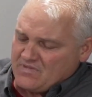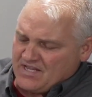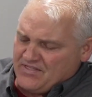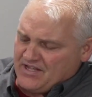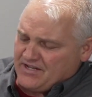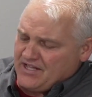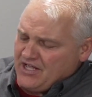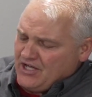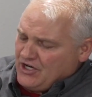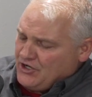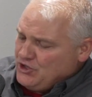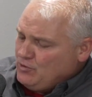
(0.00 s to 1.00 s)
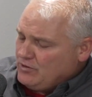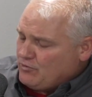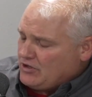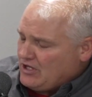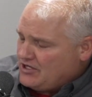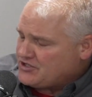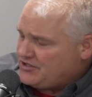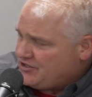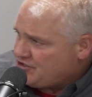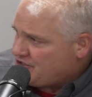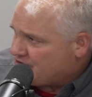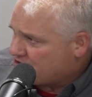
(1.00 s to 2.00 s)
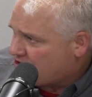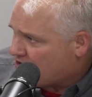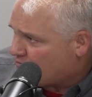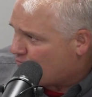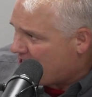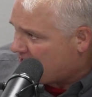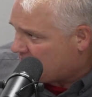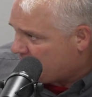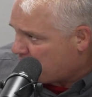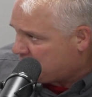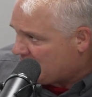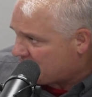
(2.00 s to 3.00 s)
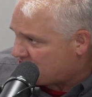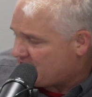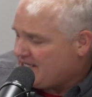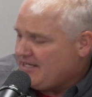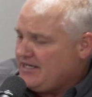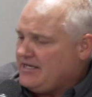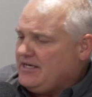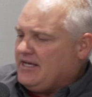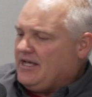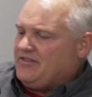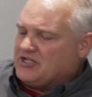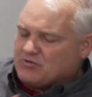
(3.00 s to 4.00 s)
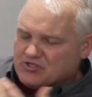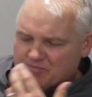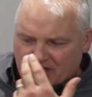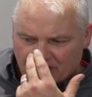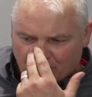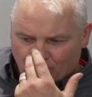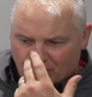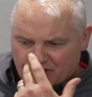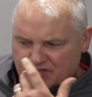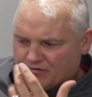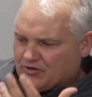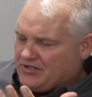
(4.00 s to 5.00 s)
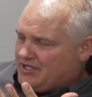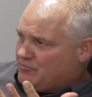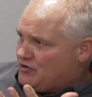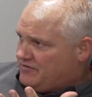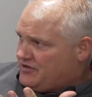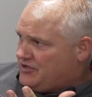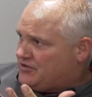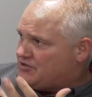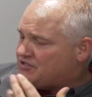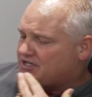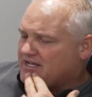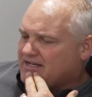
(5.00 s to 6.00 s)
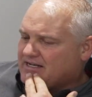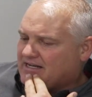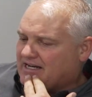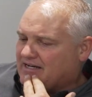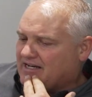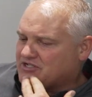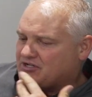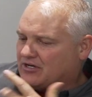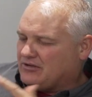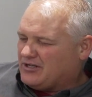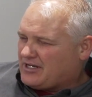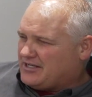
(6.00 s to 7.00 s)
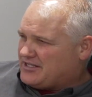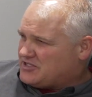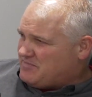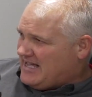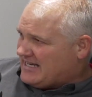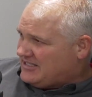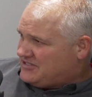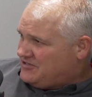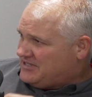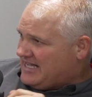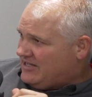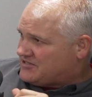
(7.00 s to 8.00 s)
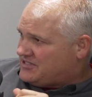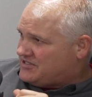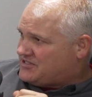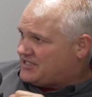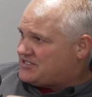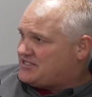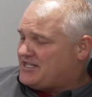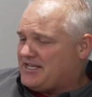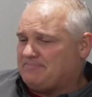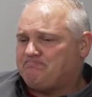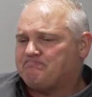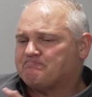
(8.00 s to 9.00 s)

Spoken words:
And then a new one we're launching this year is called Red Elite Plus. And this one's been in the works for a number of years. I started looking at this back in 2016.